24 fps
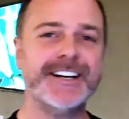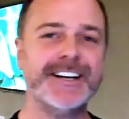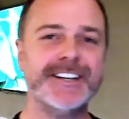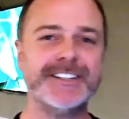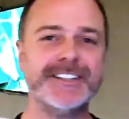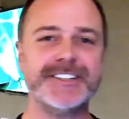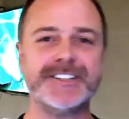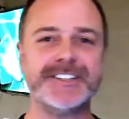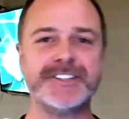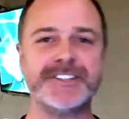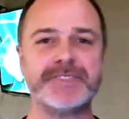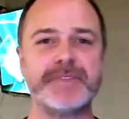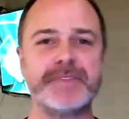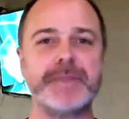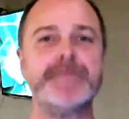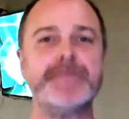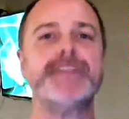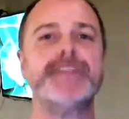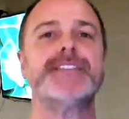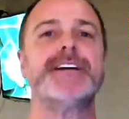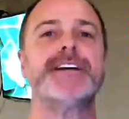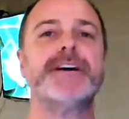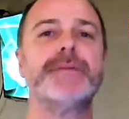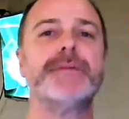just to wrap
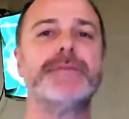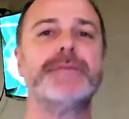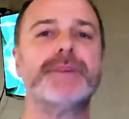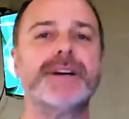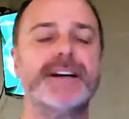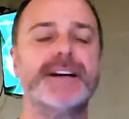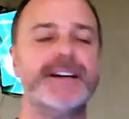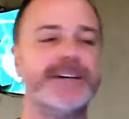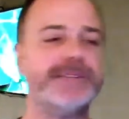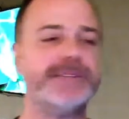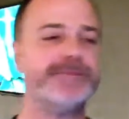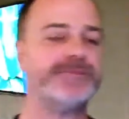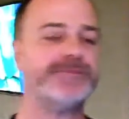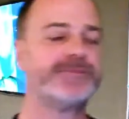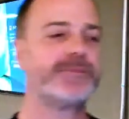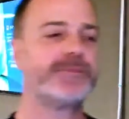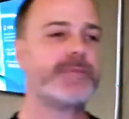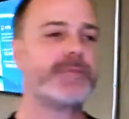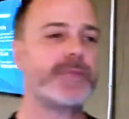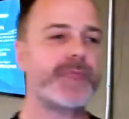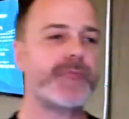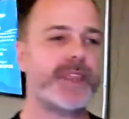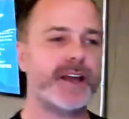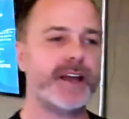this up,
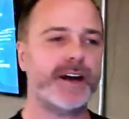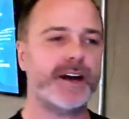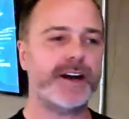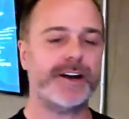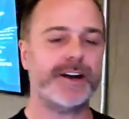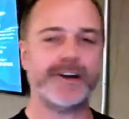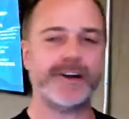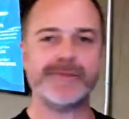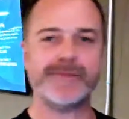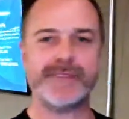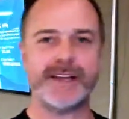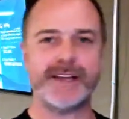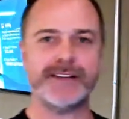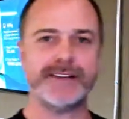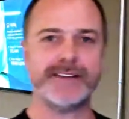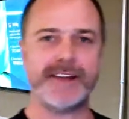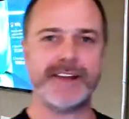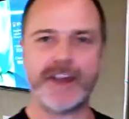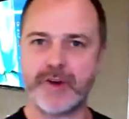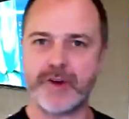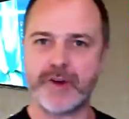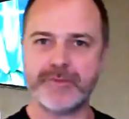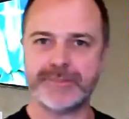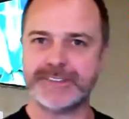I hope that
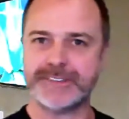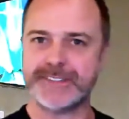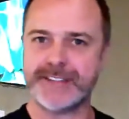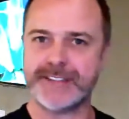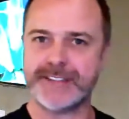helps,